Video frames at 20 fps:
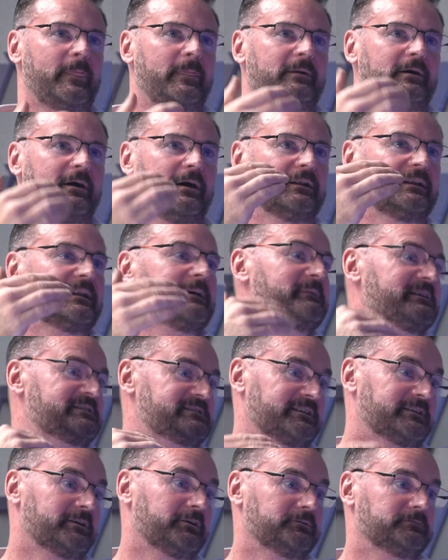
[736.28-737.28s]
are
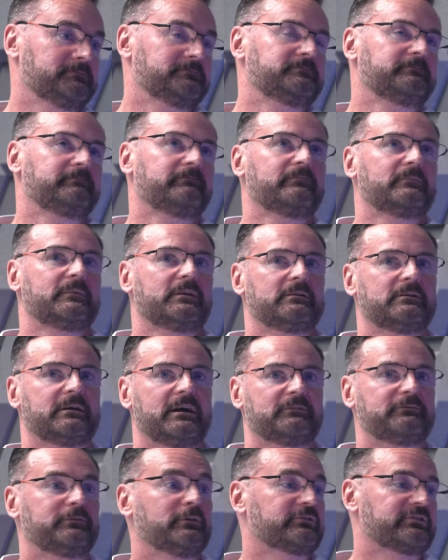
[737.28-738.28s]
limited on
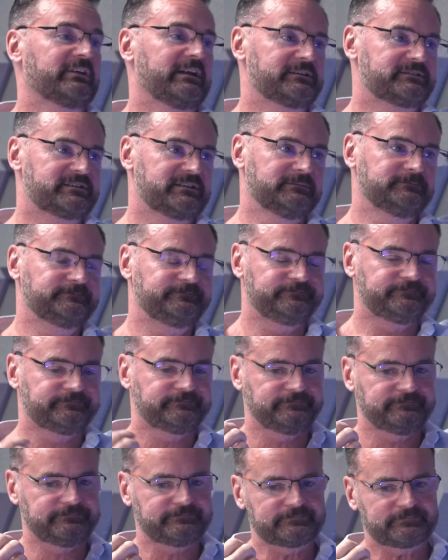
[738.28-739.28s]
functionality.
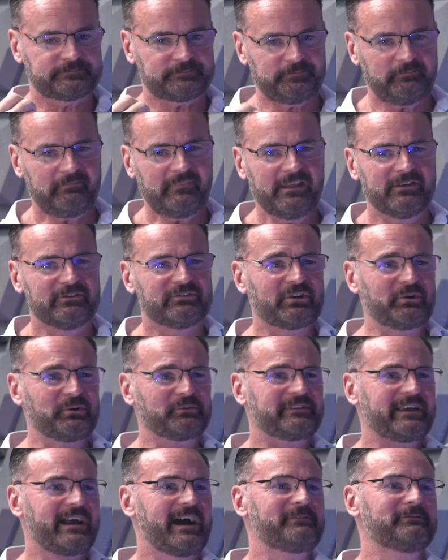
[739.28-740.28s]
So if
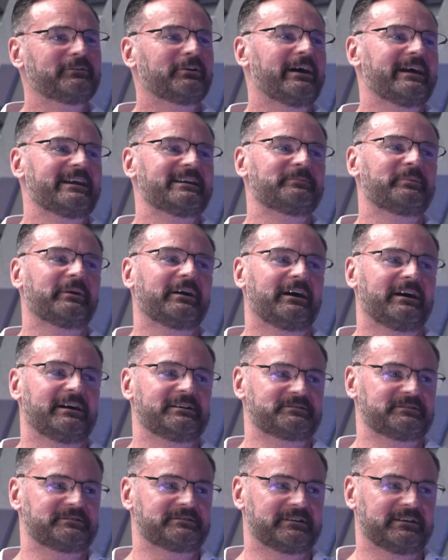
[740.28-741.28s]
they haven't got APIs
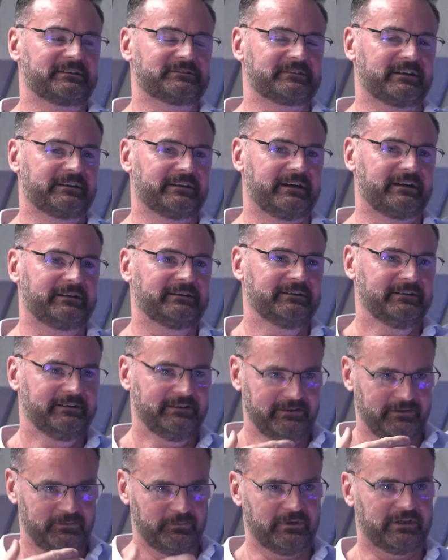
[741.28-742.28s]
and things like that,
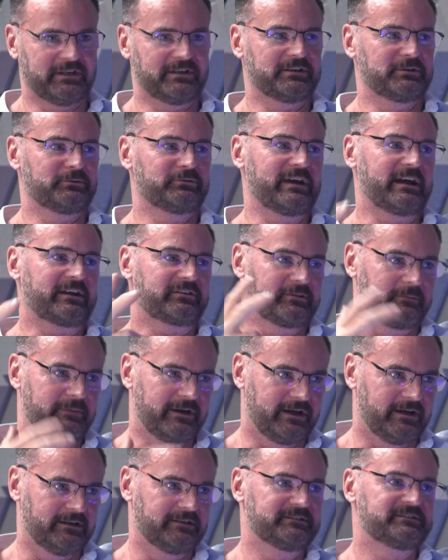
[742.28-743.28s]
we can use
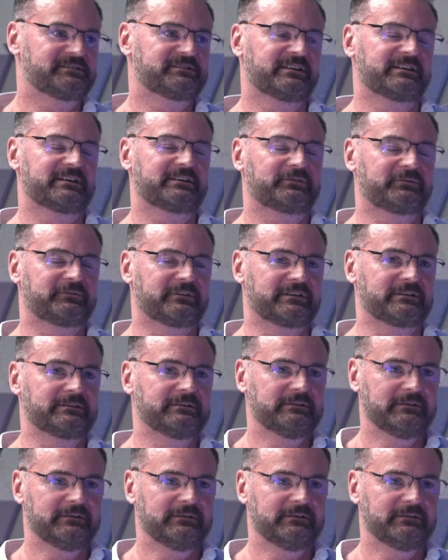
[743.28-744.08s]
XML and CSV.